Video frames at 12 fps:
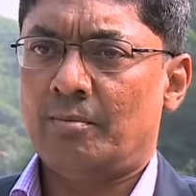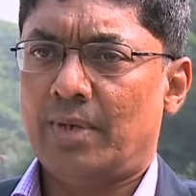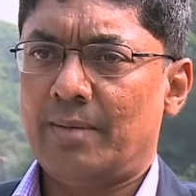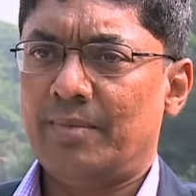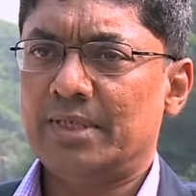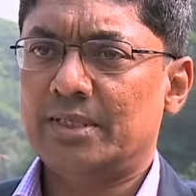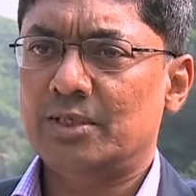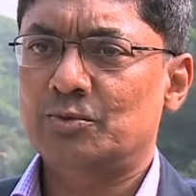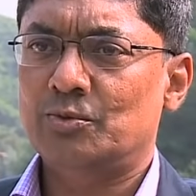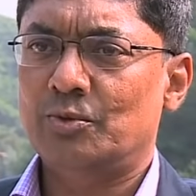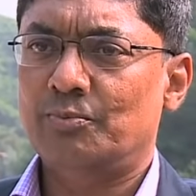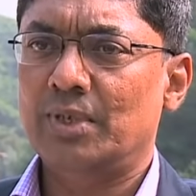My message
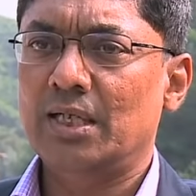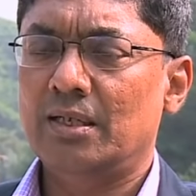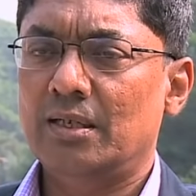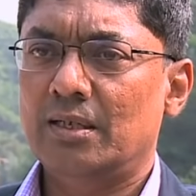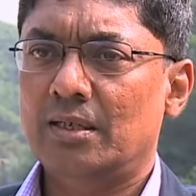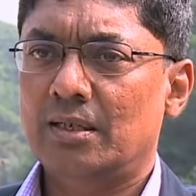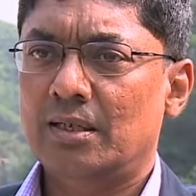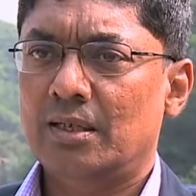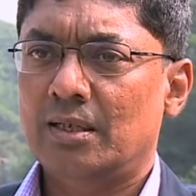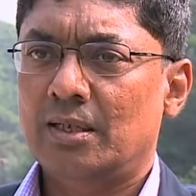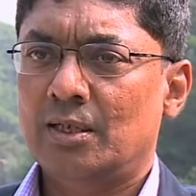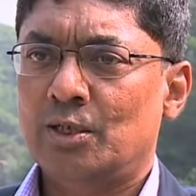would be
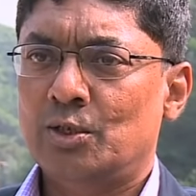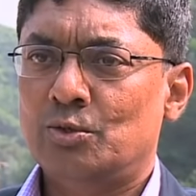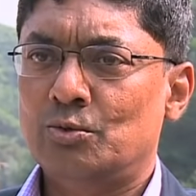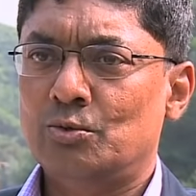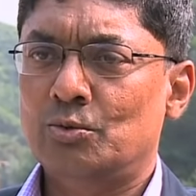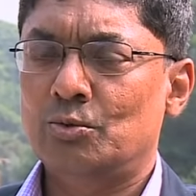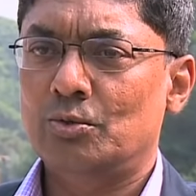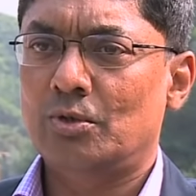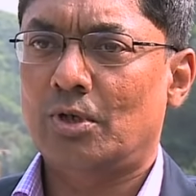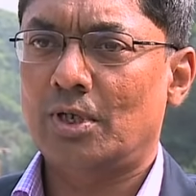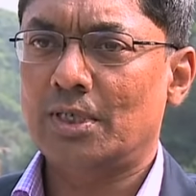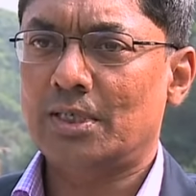to
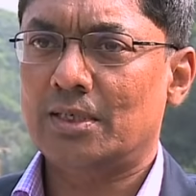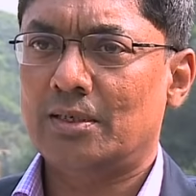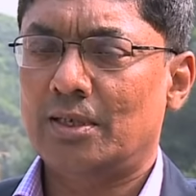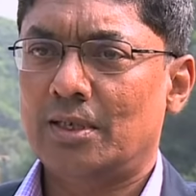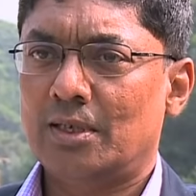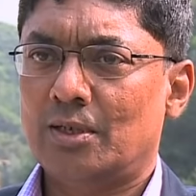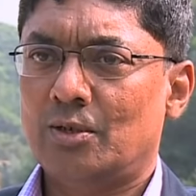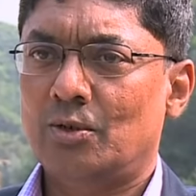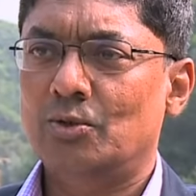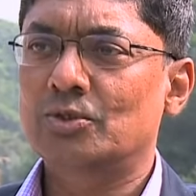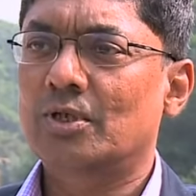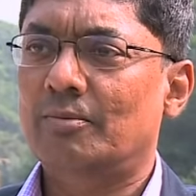not
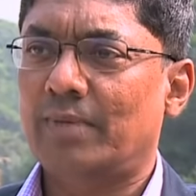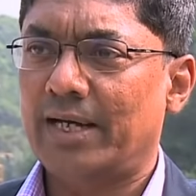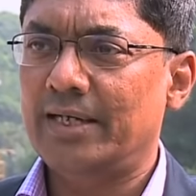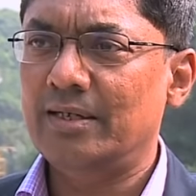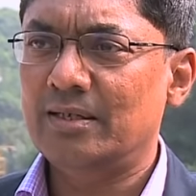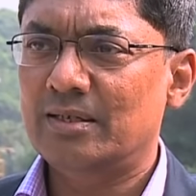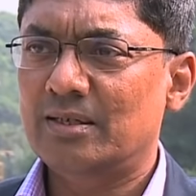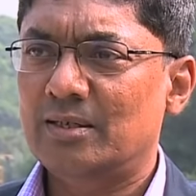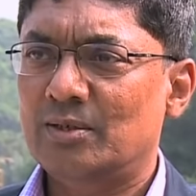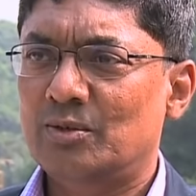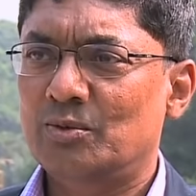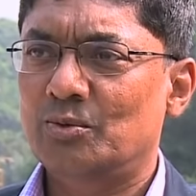close your mind
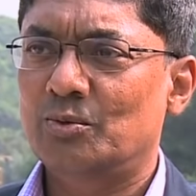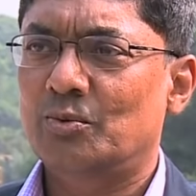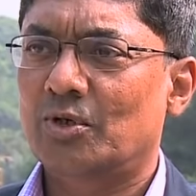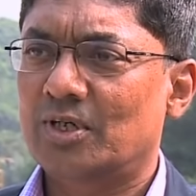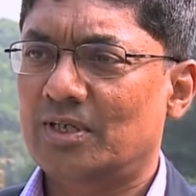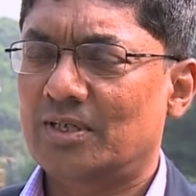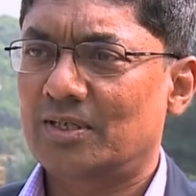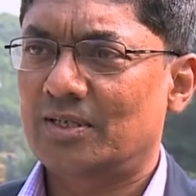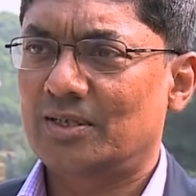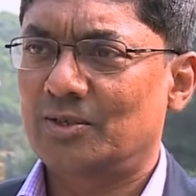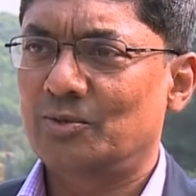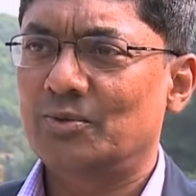to what
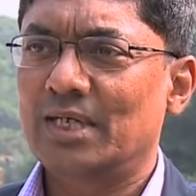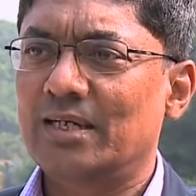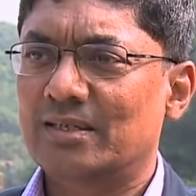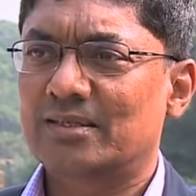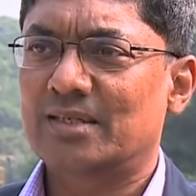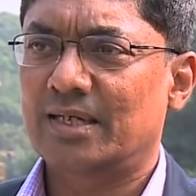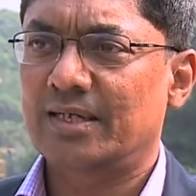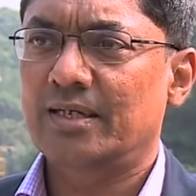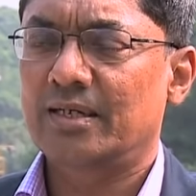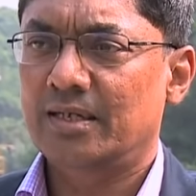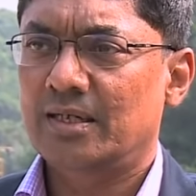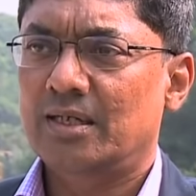you read and study,
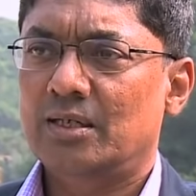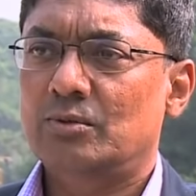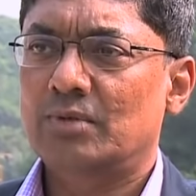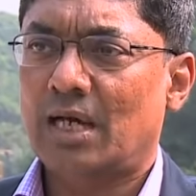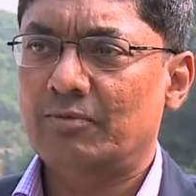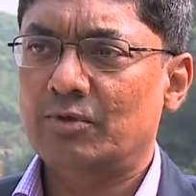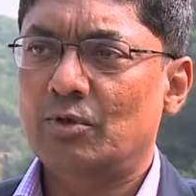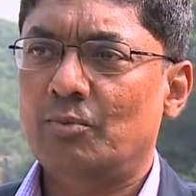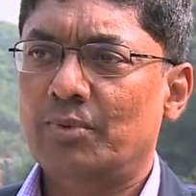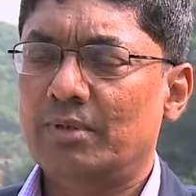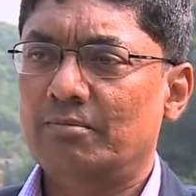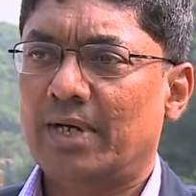to have an
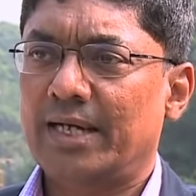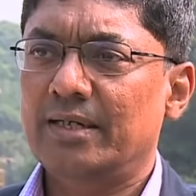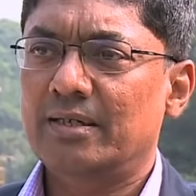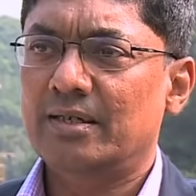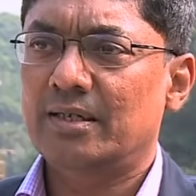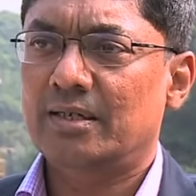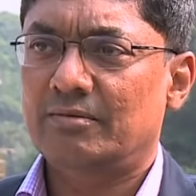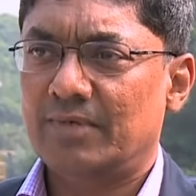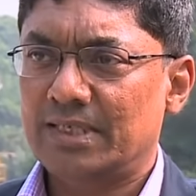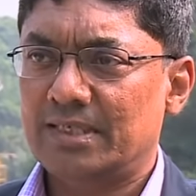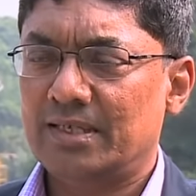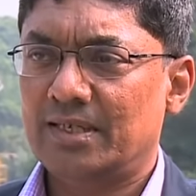open mind,
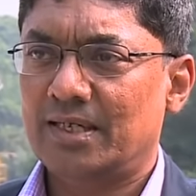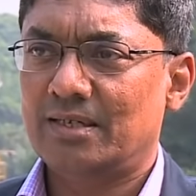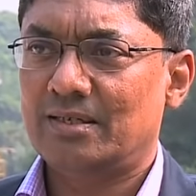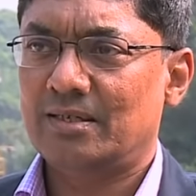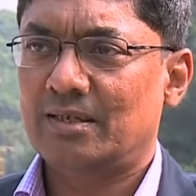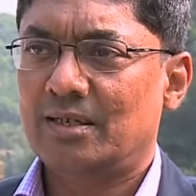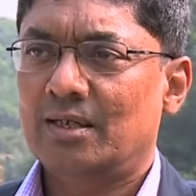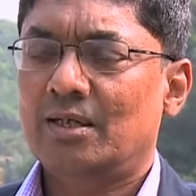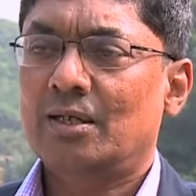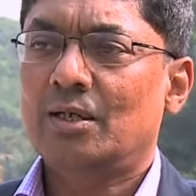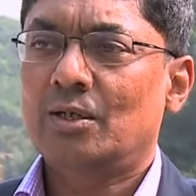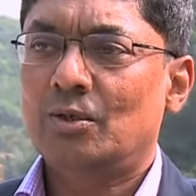investigate,
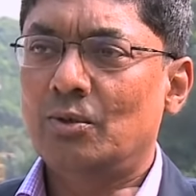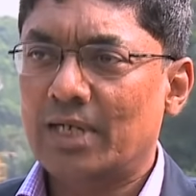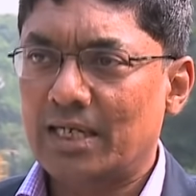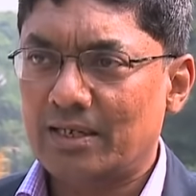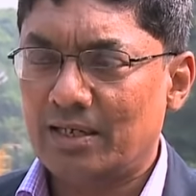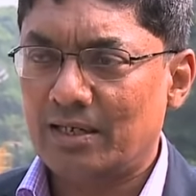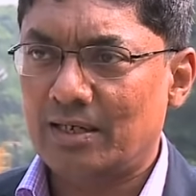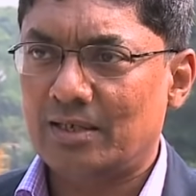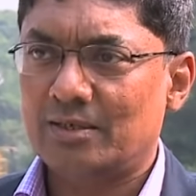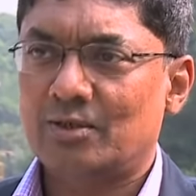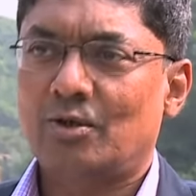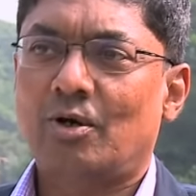look at other